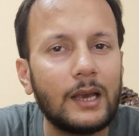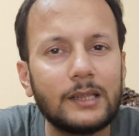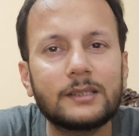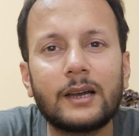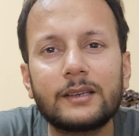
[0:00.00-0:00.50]

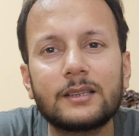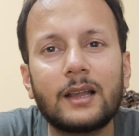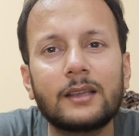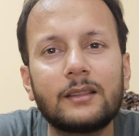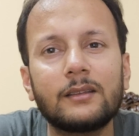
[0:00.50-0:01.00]
Insights
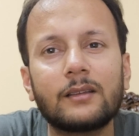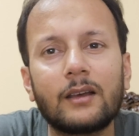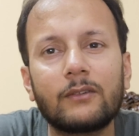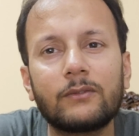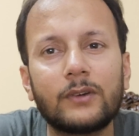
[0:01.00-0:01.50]
like these
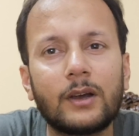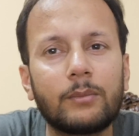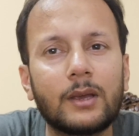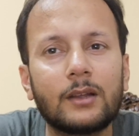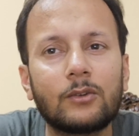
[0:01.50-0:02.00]

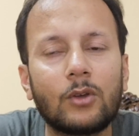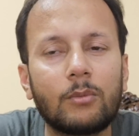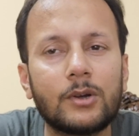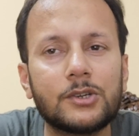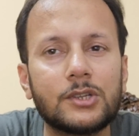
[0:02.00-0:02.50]
have begun to
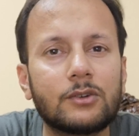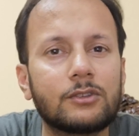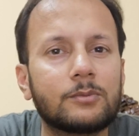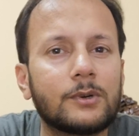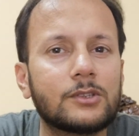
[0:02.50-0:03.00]
emerge in
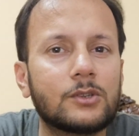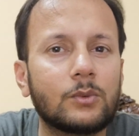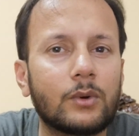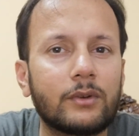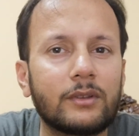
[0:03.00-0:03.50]
response
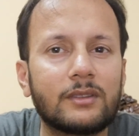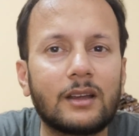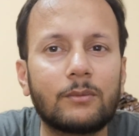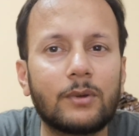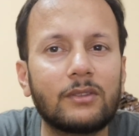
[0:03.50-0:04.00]
to worries
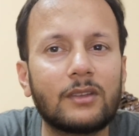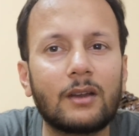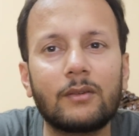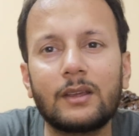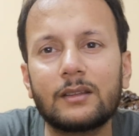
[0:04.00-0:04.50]
that Prince
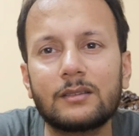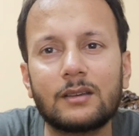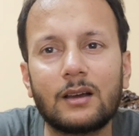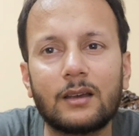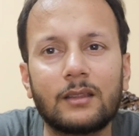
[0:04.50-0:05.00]
Harry is
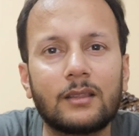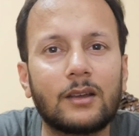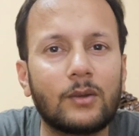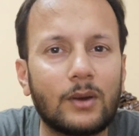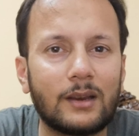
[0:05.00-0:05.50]
stuck in
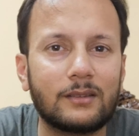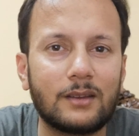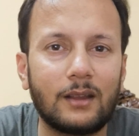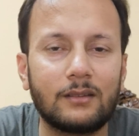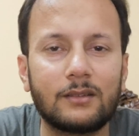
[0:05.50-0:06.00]
the United
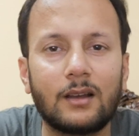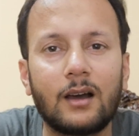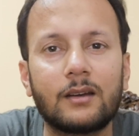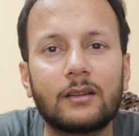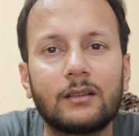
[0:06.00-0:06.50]
States
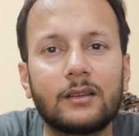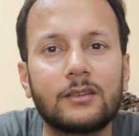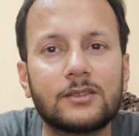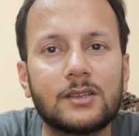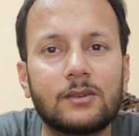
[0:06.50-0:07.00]
until
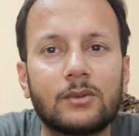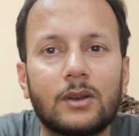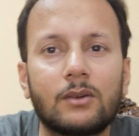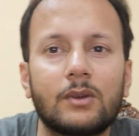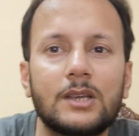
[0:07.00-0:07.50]
his
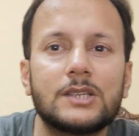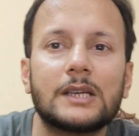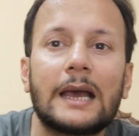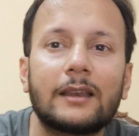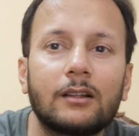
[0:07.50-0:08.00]
children
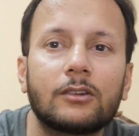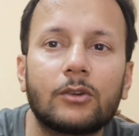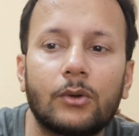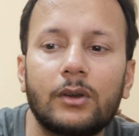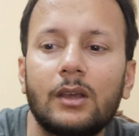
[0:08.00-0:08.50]
reach
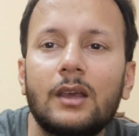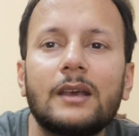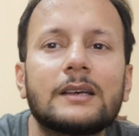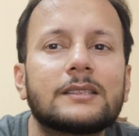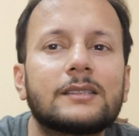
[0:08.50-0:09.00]
adulthood,
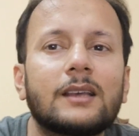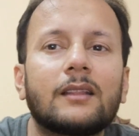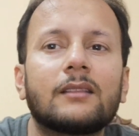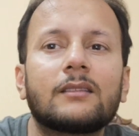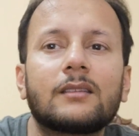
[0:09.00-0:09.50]

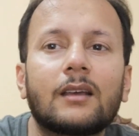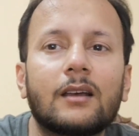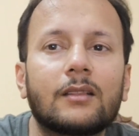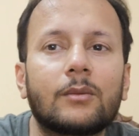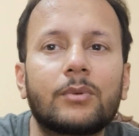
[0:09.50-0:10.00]
since
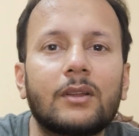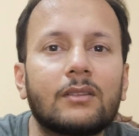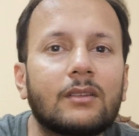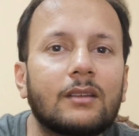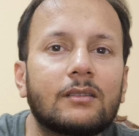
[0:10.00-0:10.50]
the
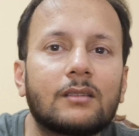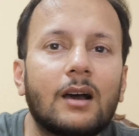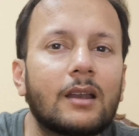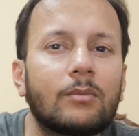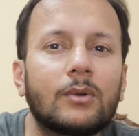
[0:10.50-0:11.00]
prince is
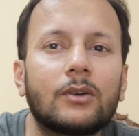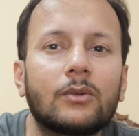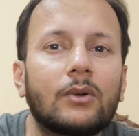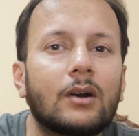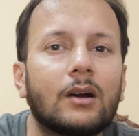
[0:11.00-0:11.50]
unable
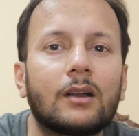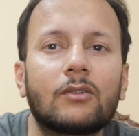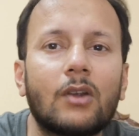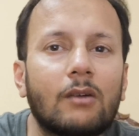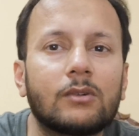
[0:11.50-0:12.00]
to
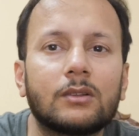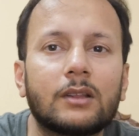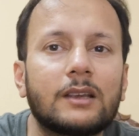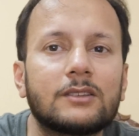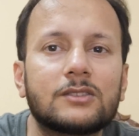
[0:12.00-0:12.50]

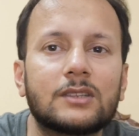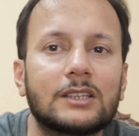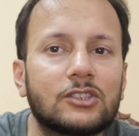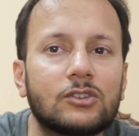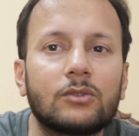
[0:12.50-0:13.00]
travel his
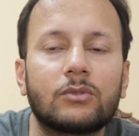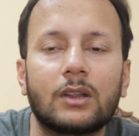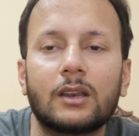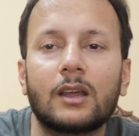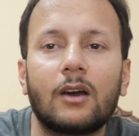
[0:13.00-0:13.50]

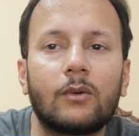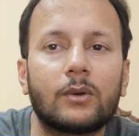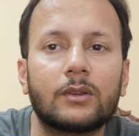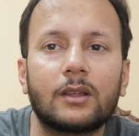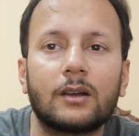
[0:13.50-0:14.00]
children
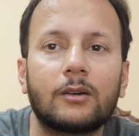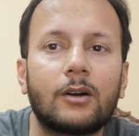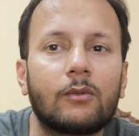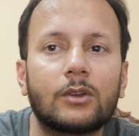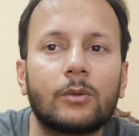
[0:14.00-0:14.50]
over
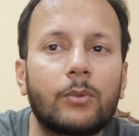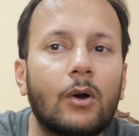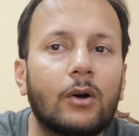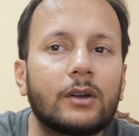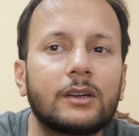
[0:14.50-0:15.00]
the
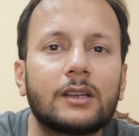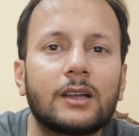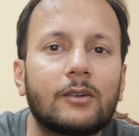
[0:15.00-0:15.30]
pond